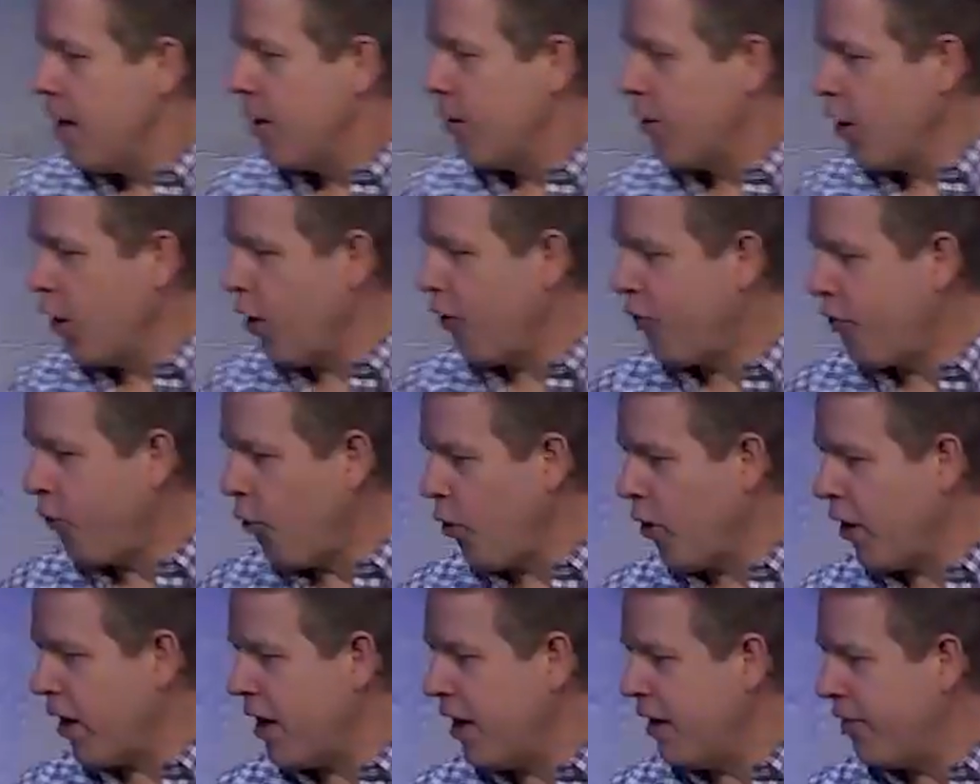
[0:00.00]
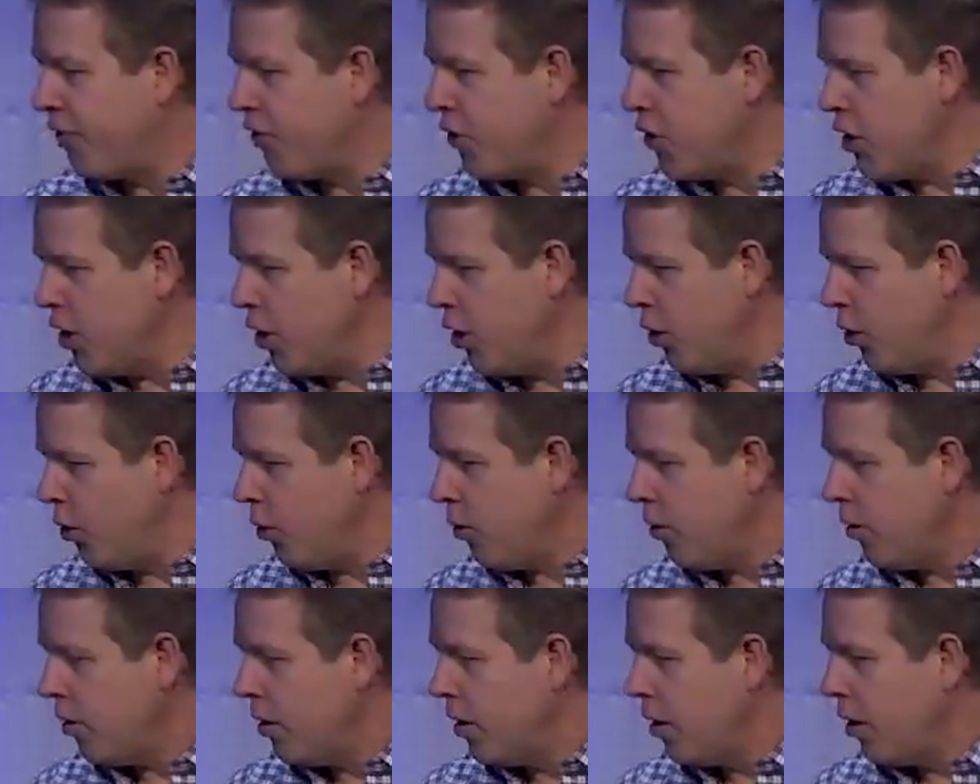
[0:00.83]
Therefore, if
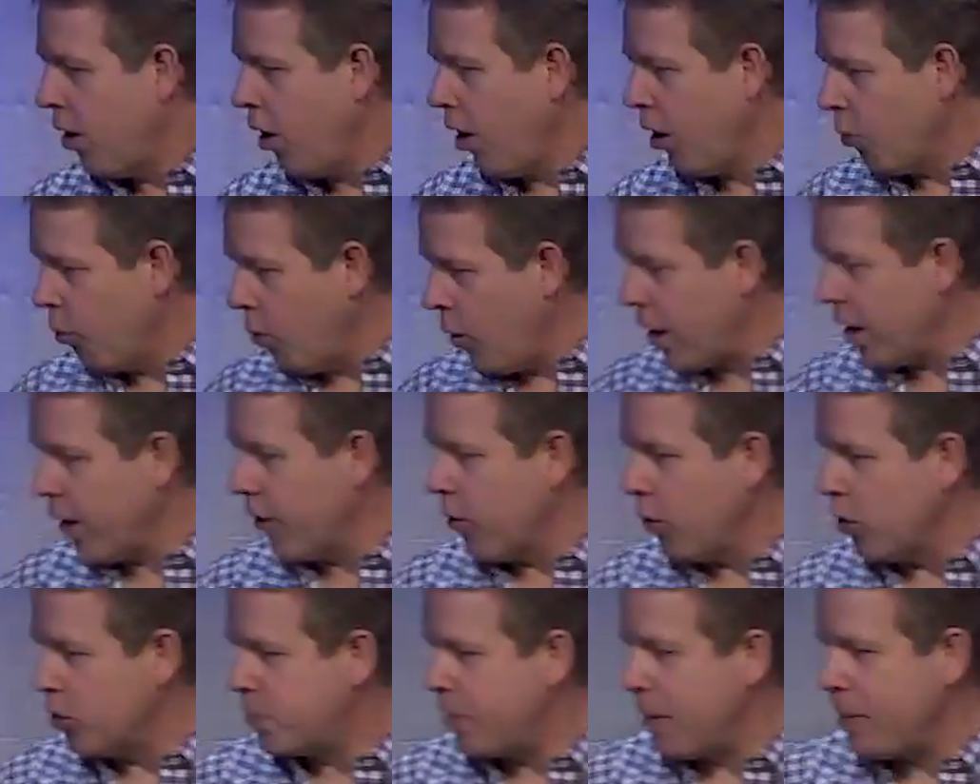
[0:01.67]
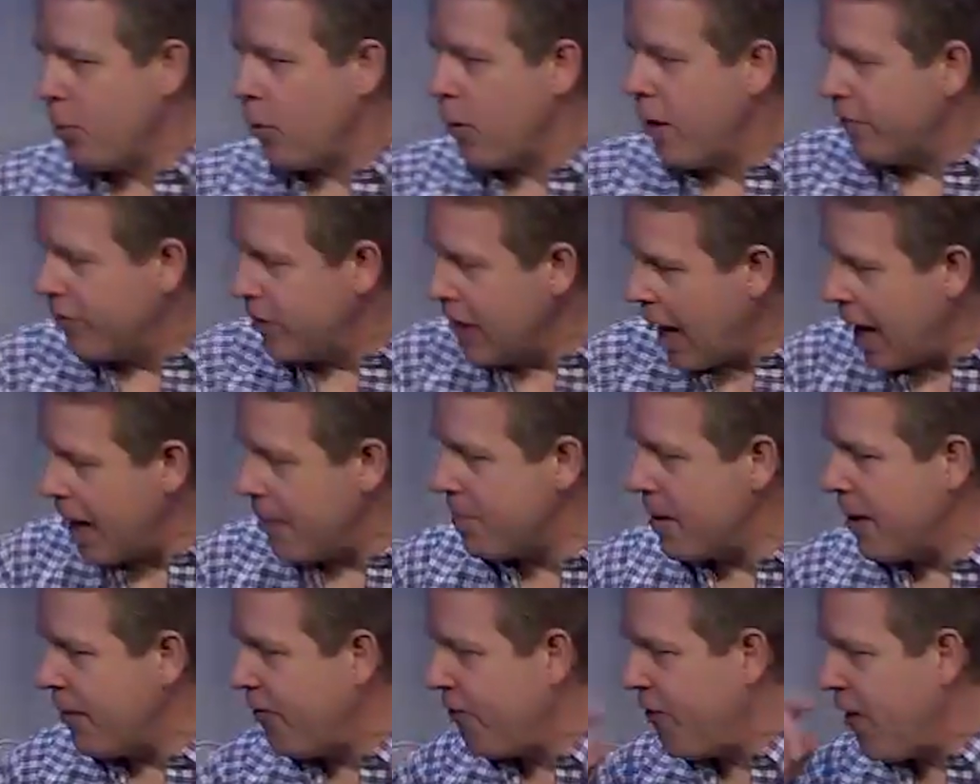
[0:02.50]
you are one of those people who have not
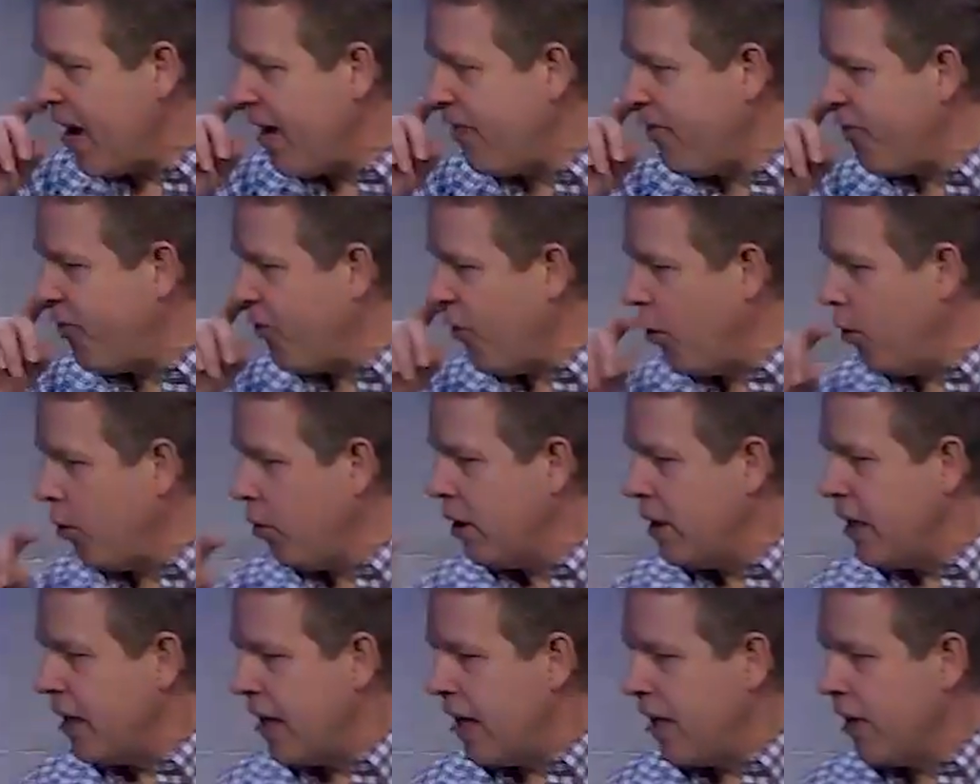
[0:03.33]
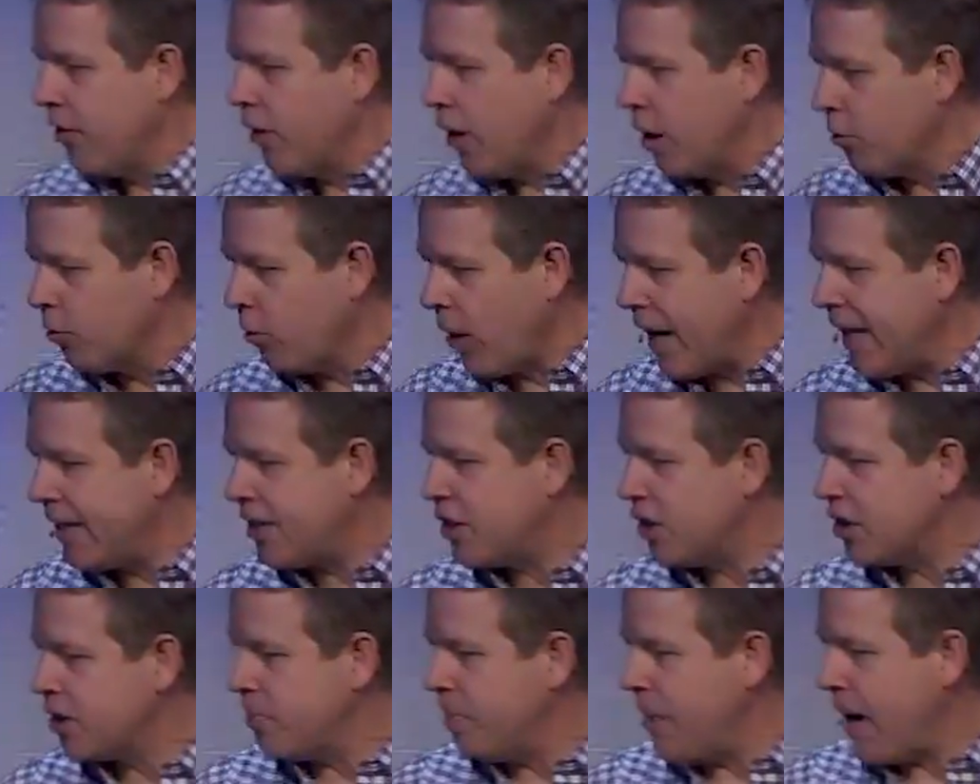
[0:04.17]
been faithful in the
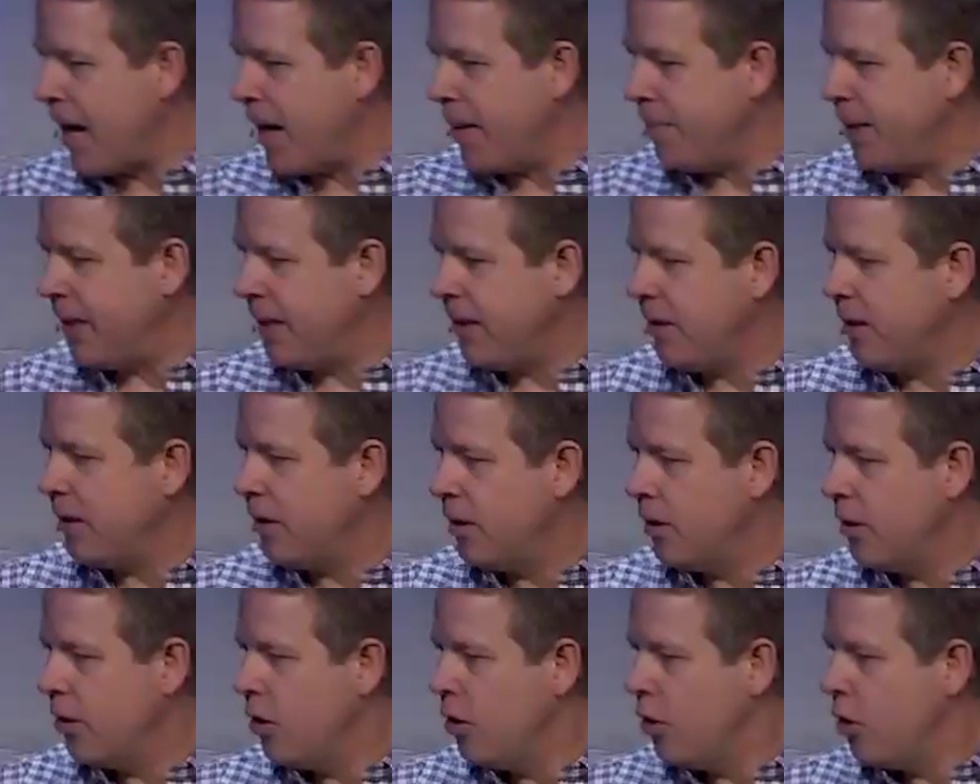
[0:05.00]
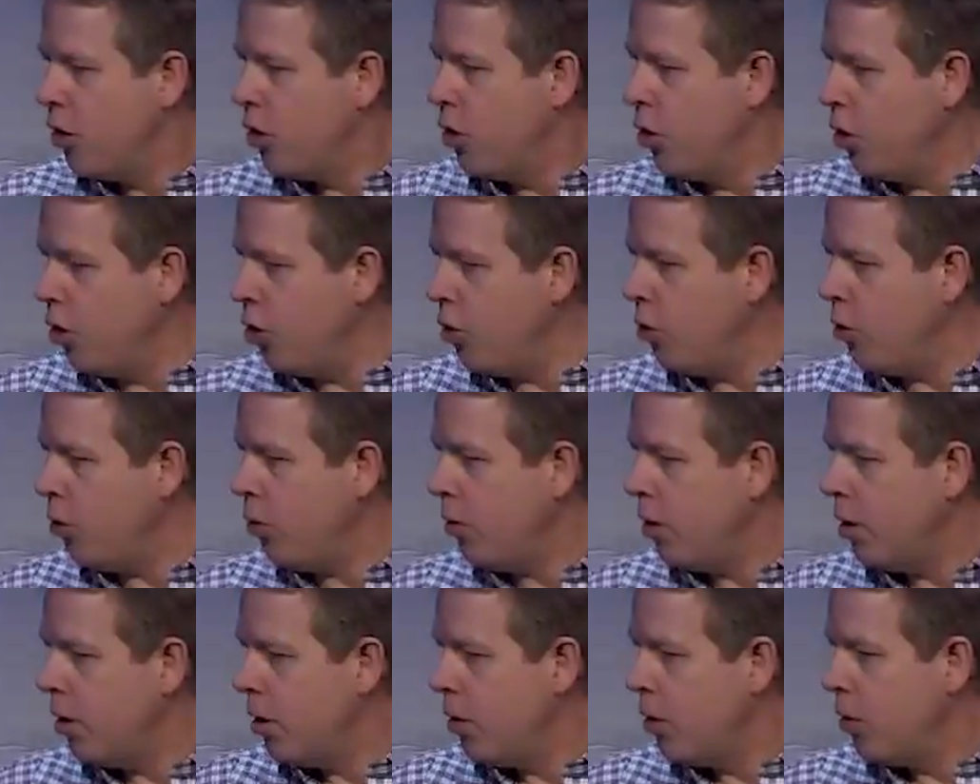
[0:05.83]
unrighteous mammon, who
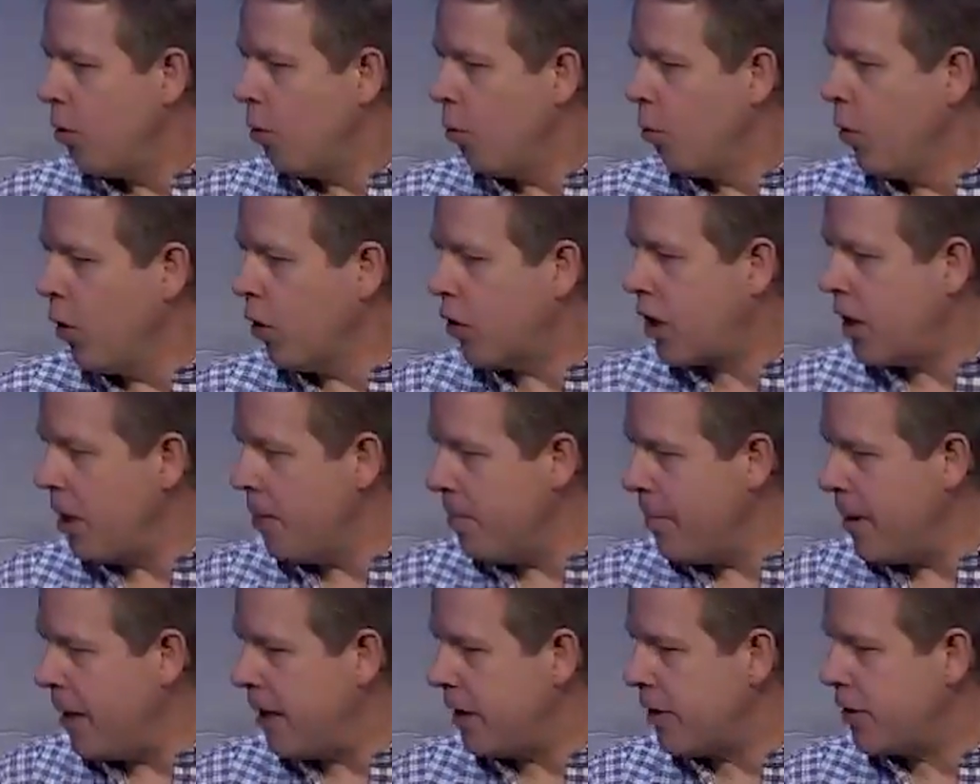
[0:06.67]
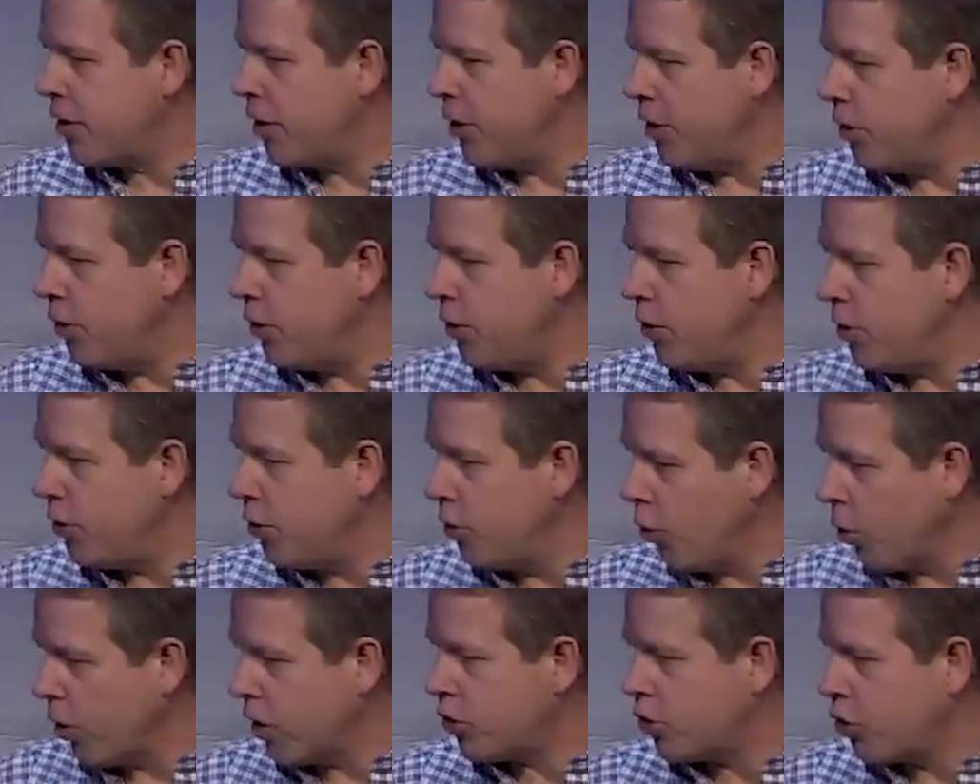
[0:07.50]
will commit to
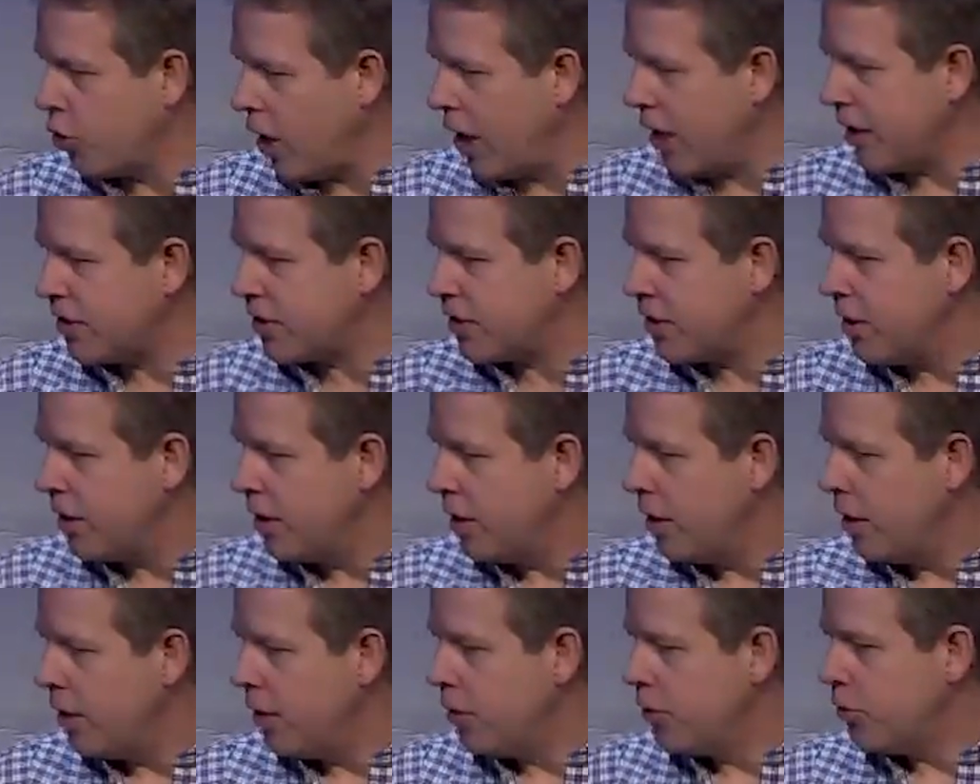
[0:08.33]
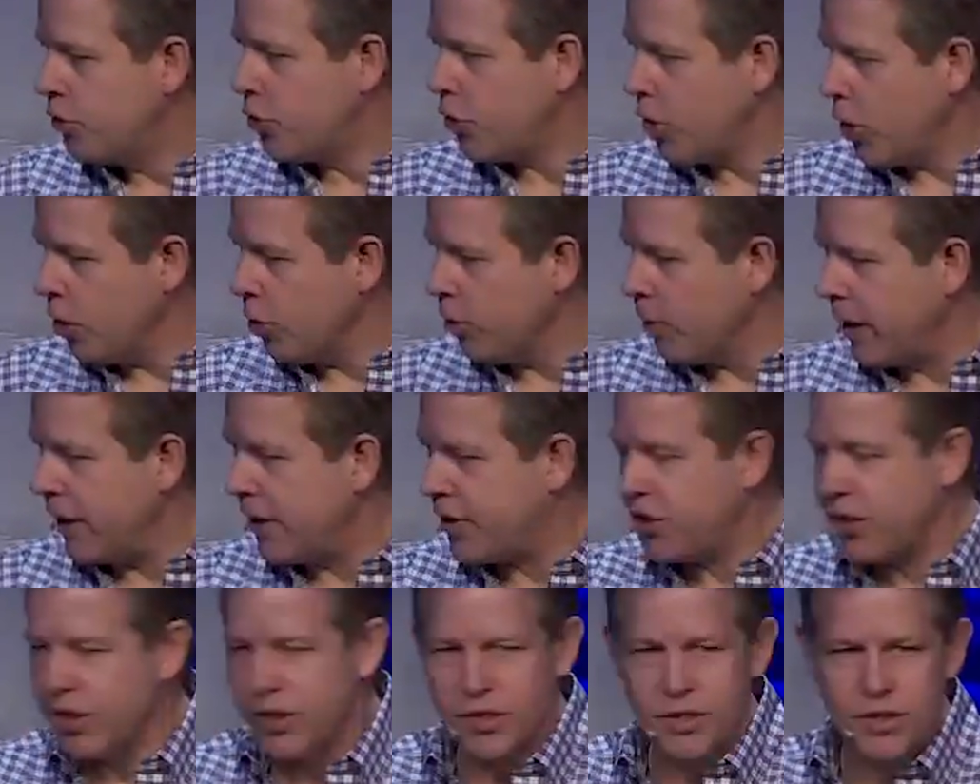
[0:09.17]
your trust true
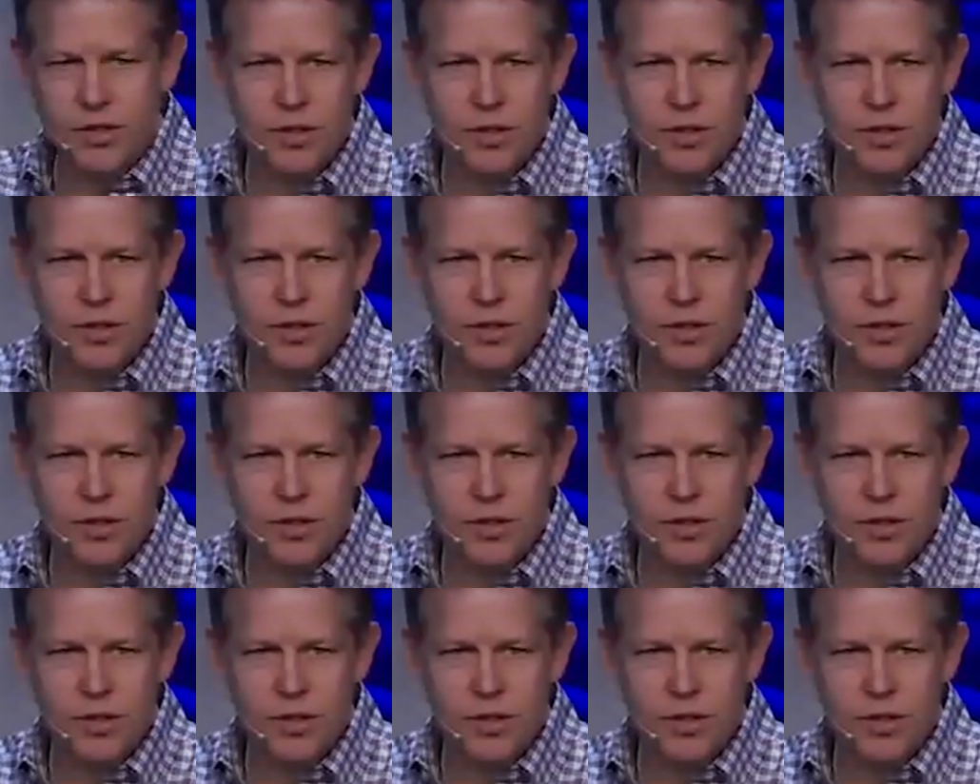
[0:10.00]
riches?